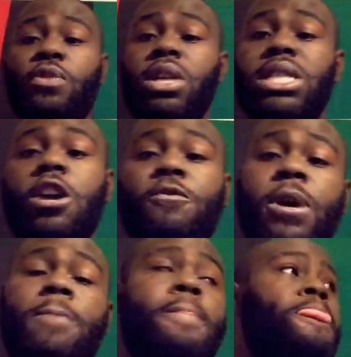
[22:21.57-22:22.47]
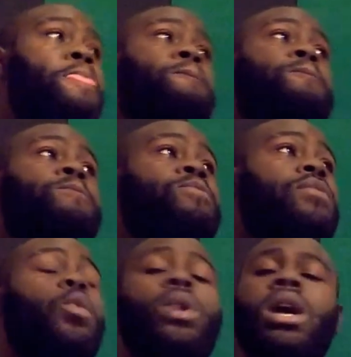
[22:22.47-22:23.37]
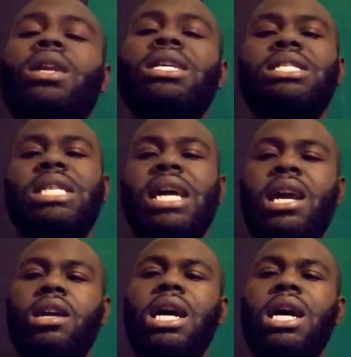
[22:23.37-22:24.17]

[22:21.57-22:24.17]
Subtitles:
for itself, man. We understand.